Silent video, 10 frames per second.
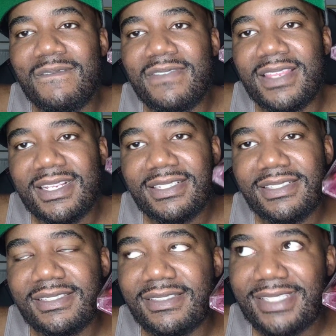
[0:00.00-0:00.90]

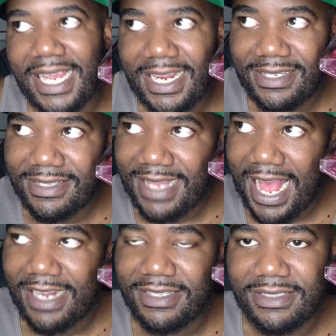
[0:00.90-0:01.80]
This takes
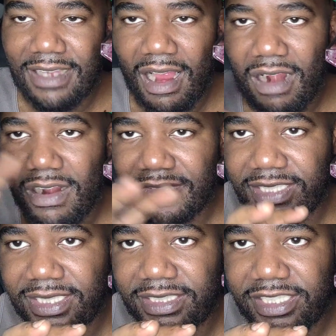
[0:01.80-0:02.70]
that Zaharoff
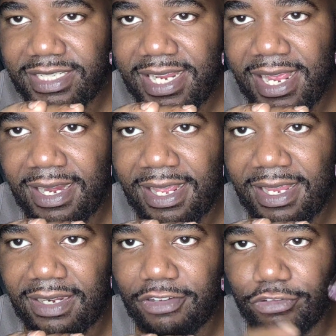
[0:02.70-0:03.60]
Signature
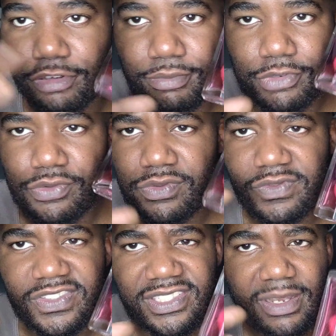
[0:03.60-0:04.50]
DNA,
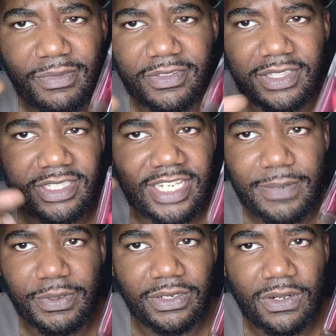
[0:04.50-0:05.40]
removes some of the
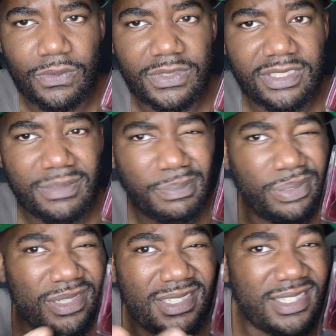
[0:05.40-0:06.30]
deeper notes,
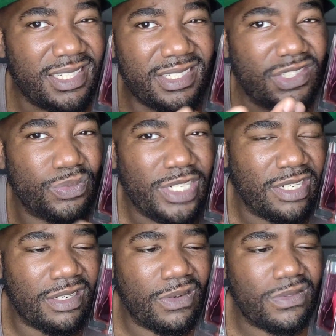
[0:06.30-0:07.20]
puts in
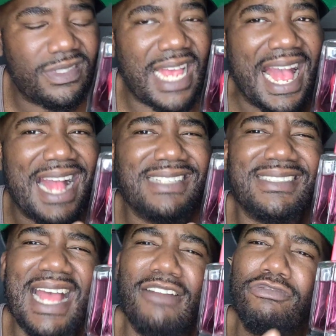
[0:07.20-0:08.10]
sweeter notes,
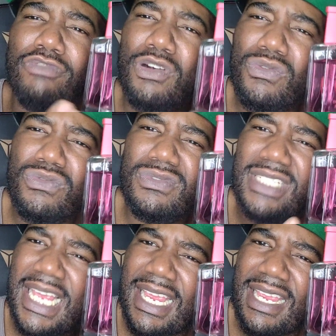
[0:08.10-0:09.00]
adds that rose,